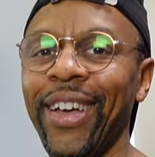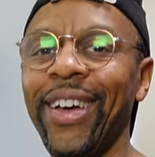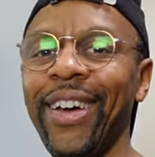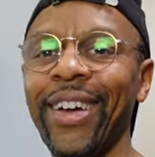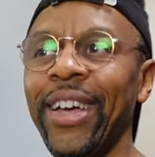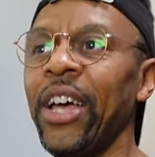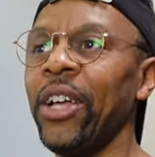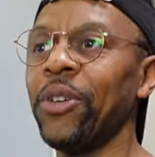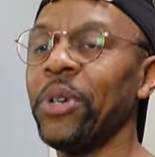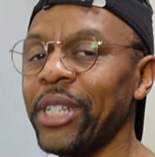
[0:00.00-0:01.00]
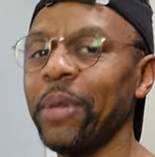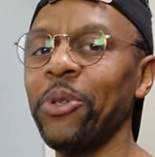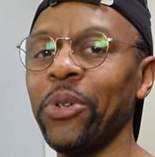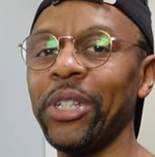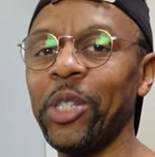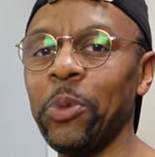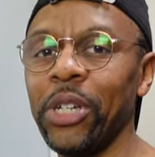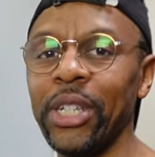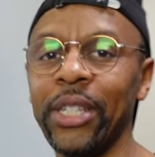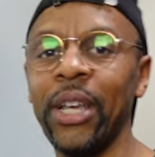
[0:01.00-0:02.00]
The reason I'm doing this is
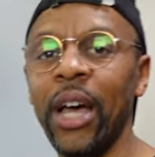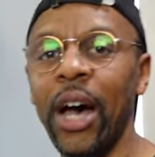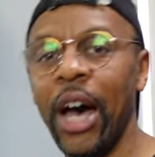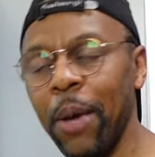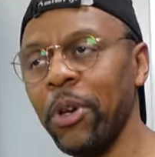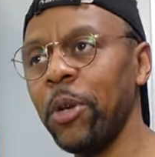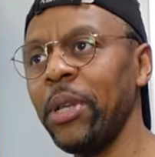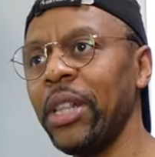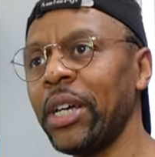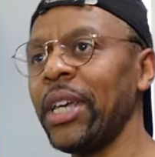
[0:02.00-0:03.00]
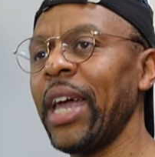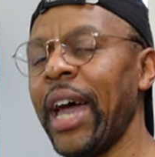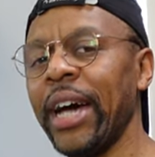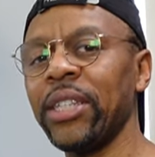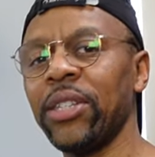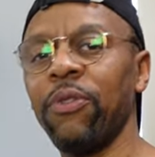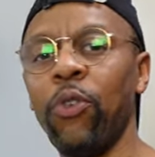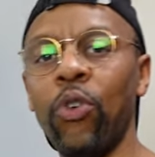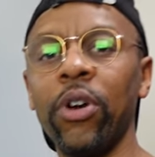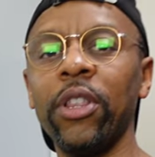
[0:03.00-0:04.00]
because I'm going to be looking at,
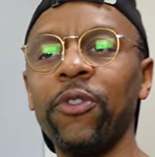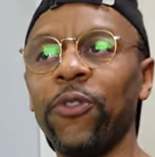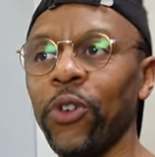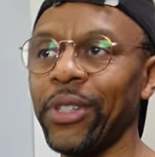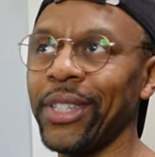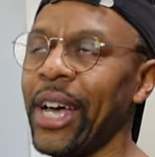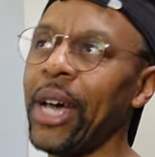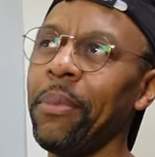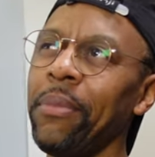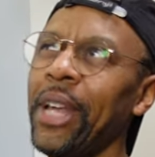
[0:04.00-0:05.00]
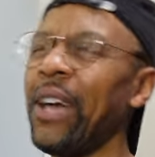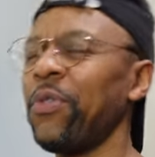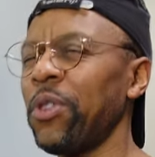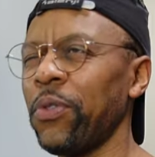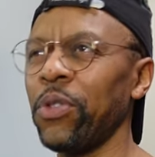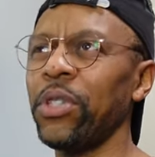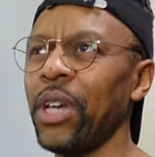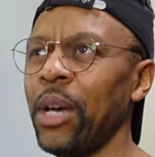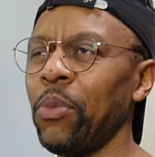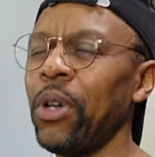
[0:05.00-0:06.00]
for the first time, for the first
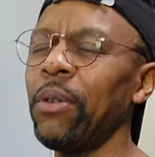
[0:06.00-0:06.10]
time,